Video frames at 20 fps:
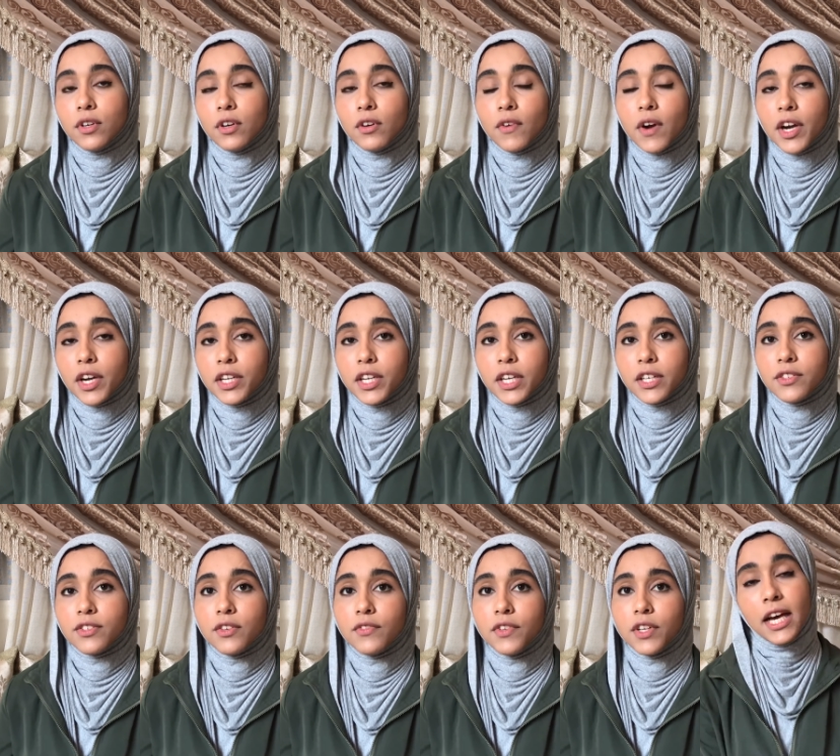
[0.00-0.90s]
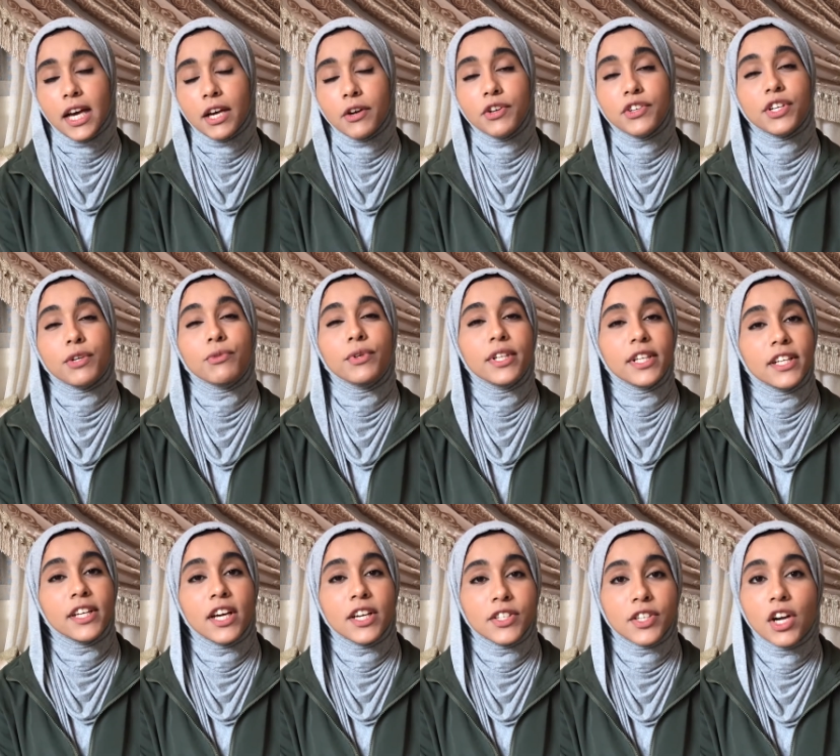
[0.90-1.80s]
architects. Here's a really
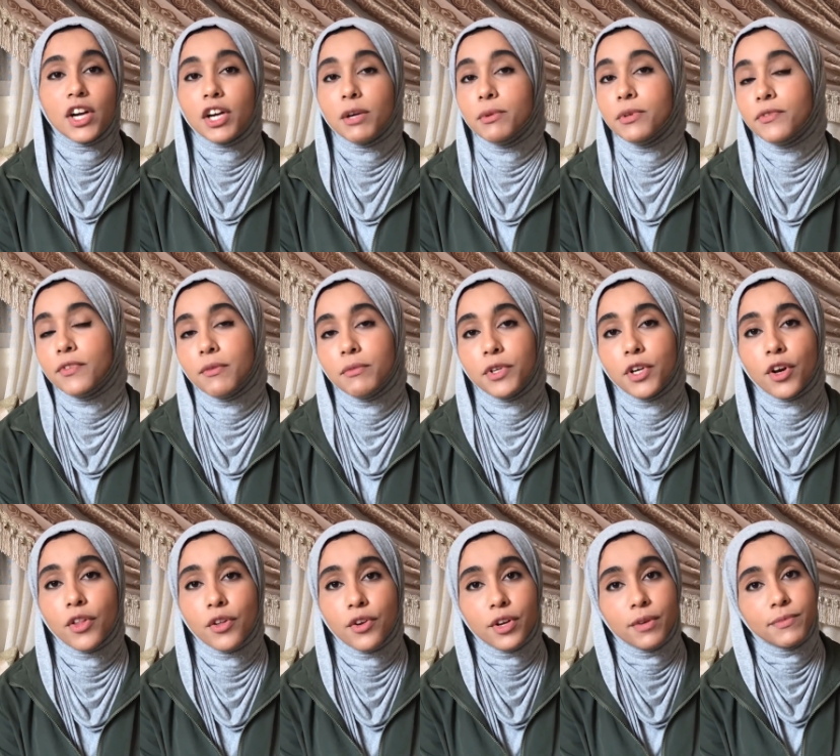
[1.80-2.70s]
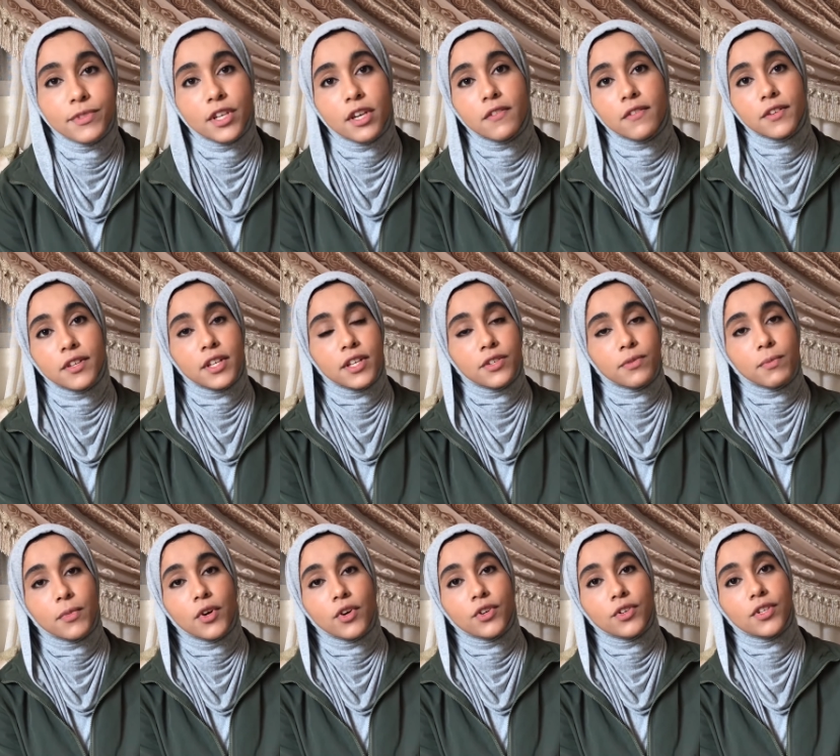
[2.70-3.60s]
nice argument from the author himself on this
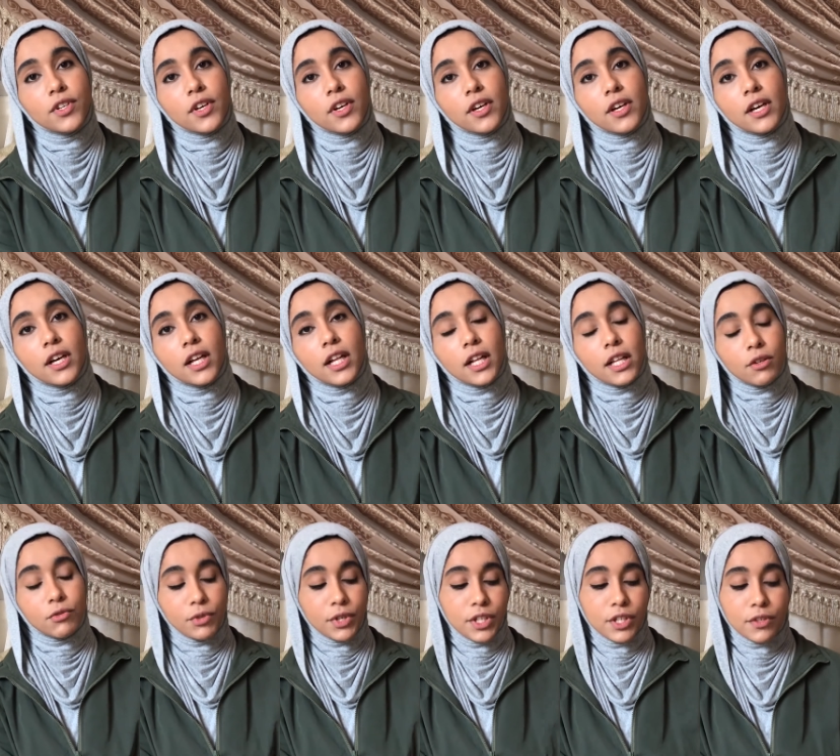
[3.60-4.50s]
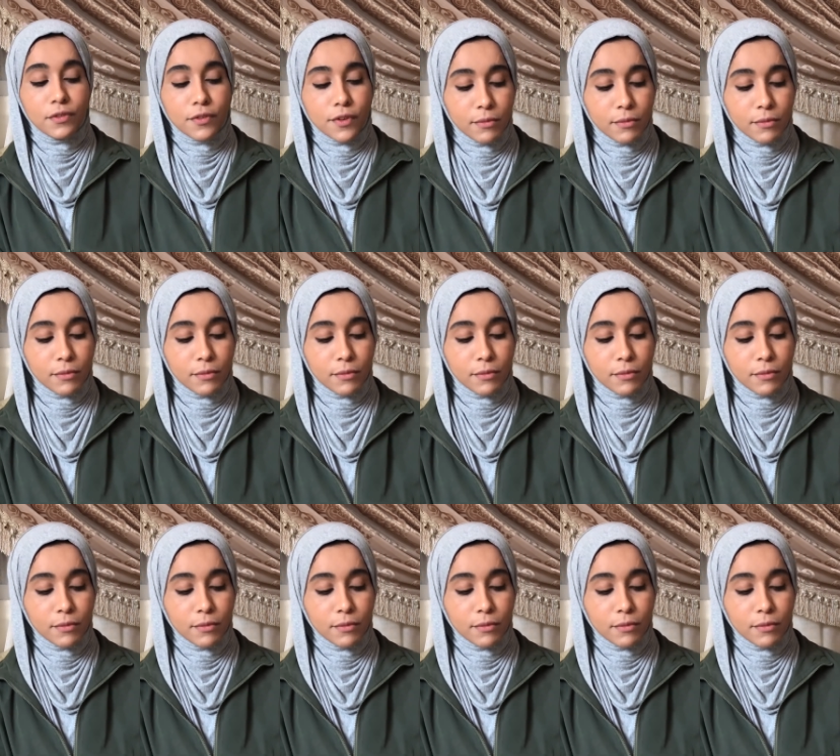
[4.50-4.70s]
point. I'll read you